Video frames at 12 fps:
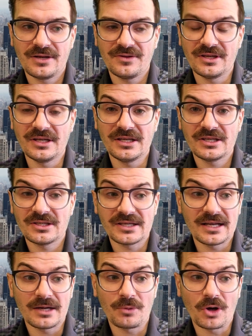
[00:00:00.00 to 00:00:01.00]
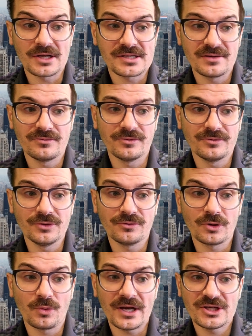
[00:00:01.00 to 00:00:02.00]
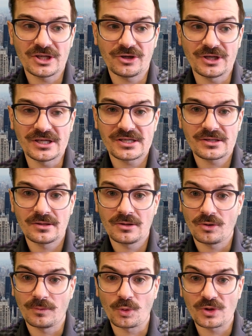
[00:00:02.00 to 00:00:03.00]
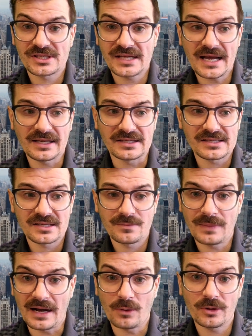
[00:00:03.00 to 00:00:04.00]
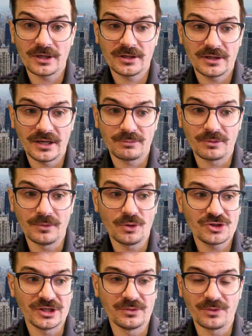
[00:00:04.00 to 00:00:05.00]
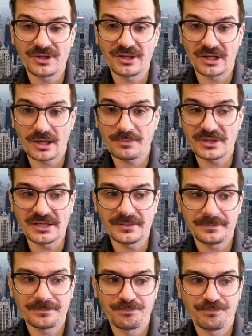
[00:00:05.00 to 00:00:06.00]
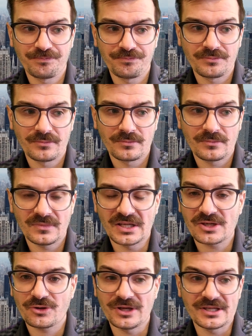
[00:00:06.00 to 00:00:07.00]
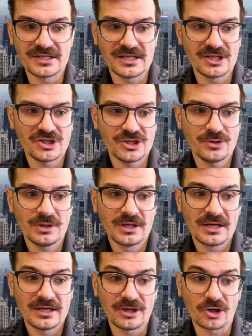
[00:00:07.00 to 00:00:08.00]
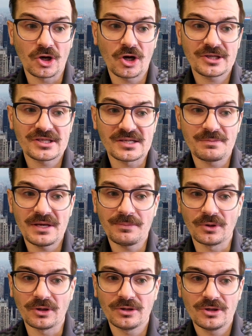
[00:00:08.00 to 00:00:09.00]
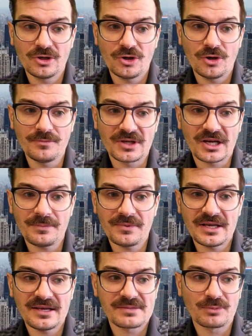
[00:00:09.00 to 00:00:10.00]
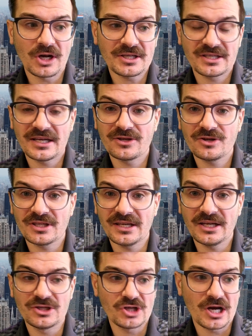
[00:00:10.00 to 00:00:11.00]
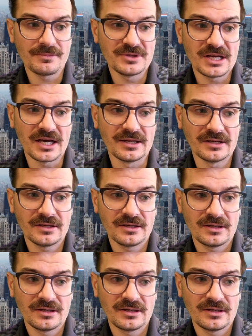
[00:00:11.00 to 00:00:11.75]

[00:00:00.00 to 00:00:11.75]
They need to get a positive review for a wage increase, or more status, power, and promotion within the company. This creates an issue in our hearts as people whom the company has brought together to get a job done.